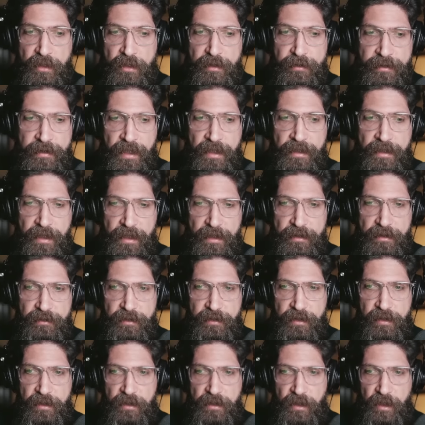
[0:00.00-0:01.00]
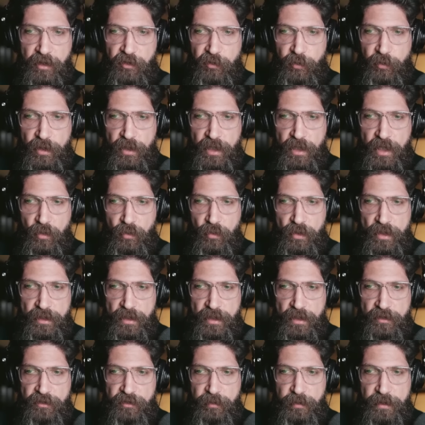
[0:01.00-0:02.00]
then I think Hezbollah will
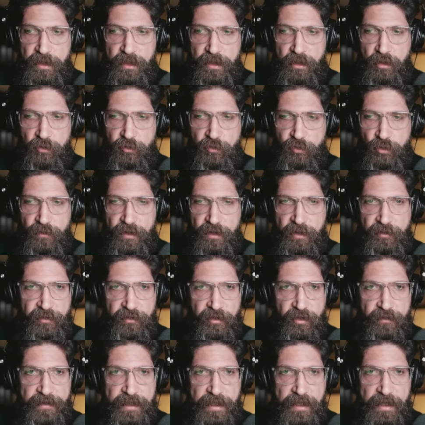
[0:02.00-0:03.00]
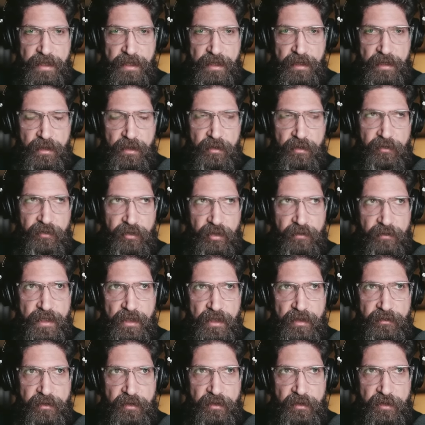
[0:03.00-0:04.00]
not be,
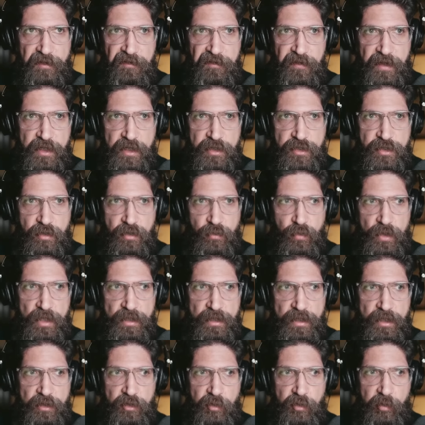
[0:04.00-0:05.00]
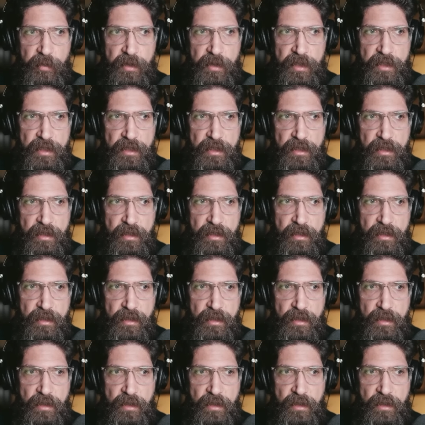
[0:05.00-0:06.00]
Syria's intervention will not be
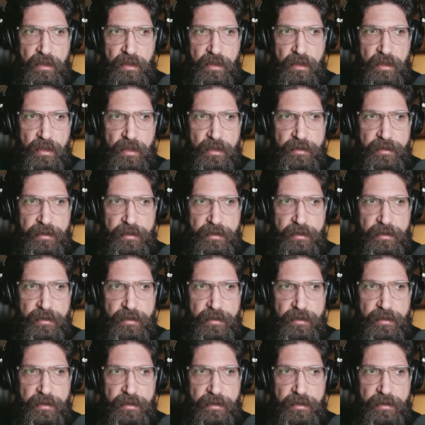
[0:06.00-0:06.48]
that